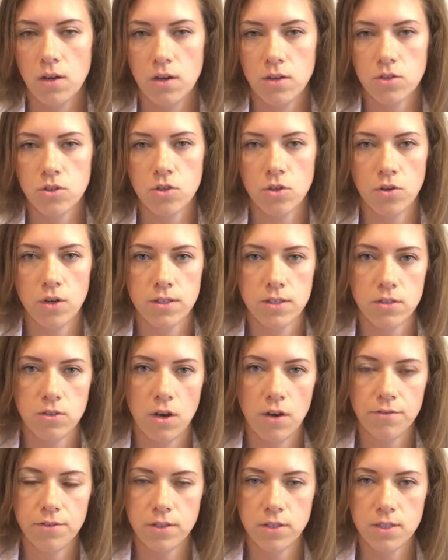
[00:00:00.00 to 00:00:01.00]
So
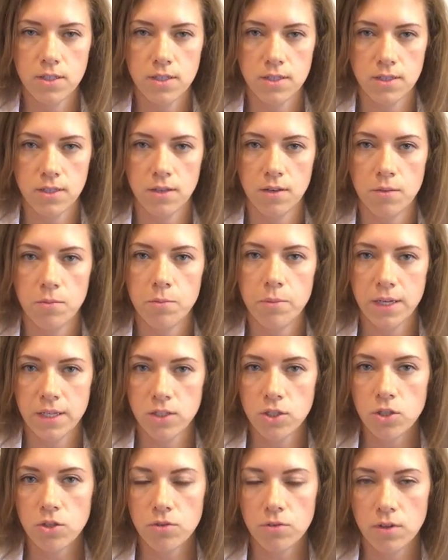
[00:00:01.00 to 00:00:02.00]
Acidophilus is a
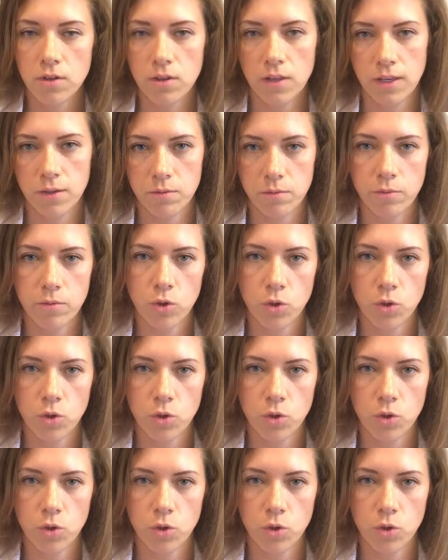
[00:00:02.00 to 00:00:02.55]
bacteria, like